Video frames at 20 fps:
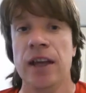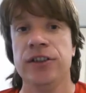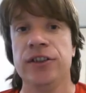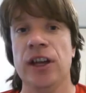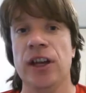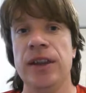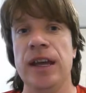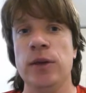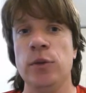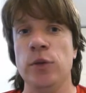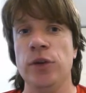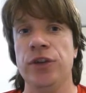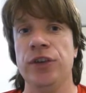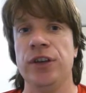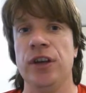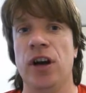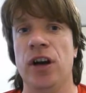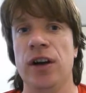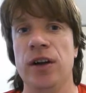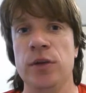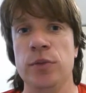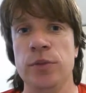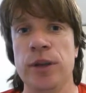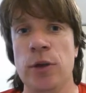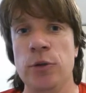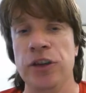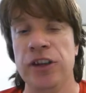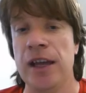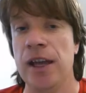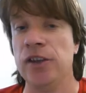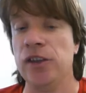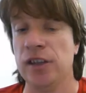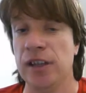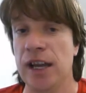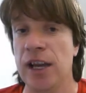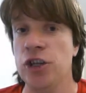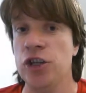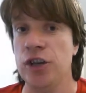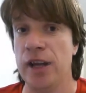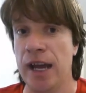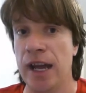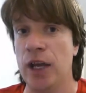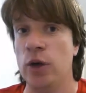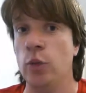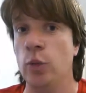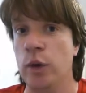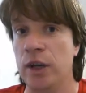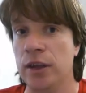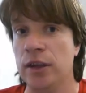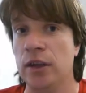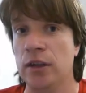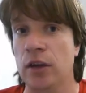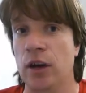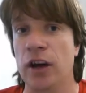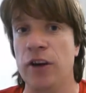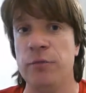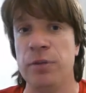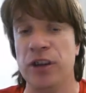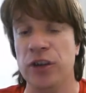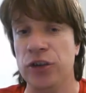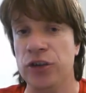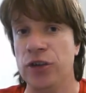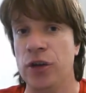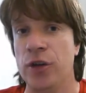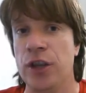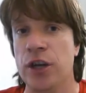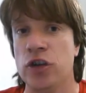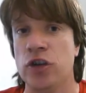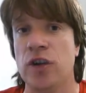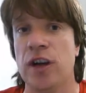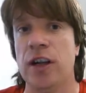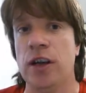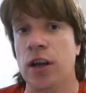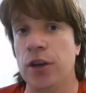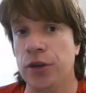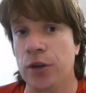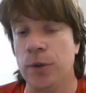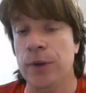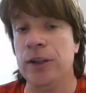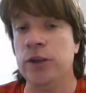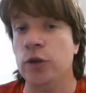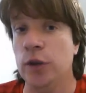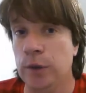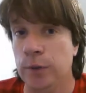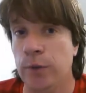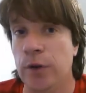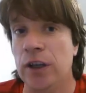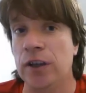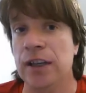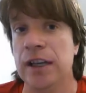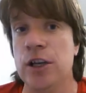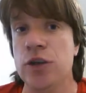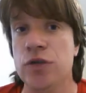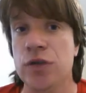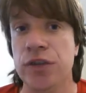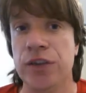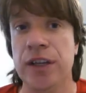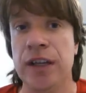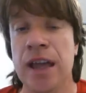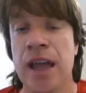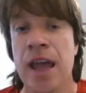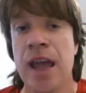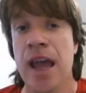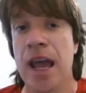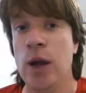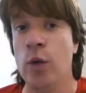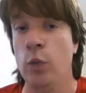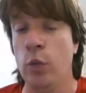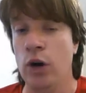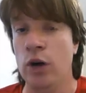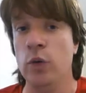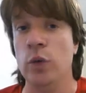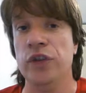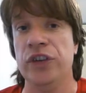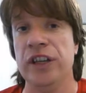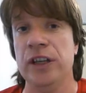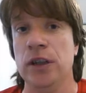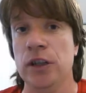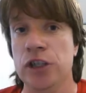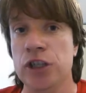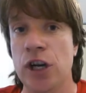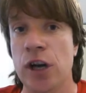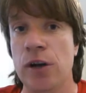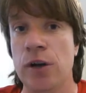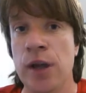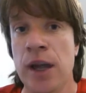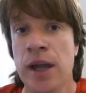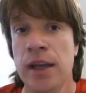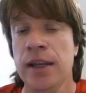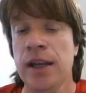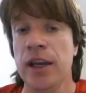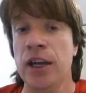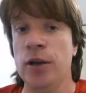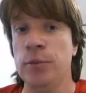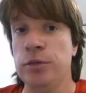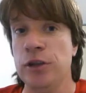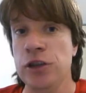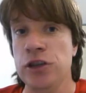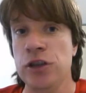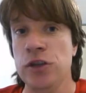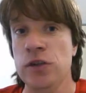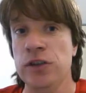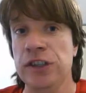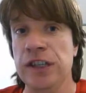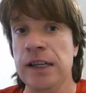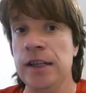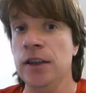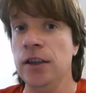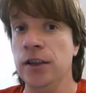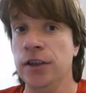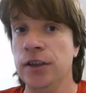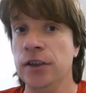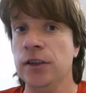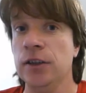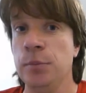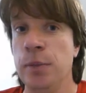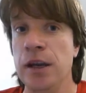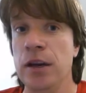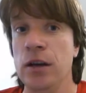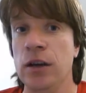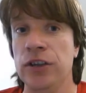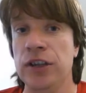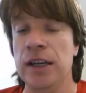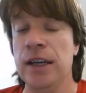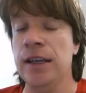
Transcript: And so that was the hesitation I had with Alive, but I saw the trailer and I thought this looks fairly interesting, and what was Il Cho going to produce in this experience?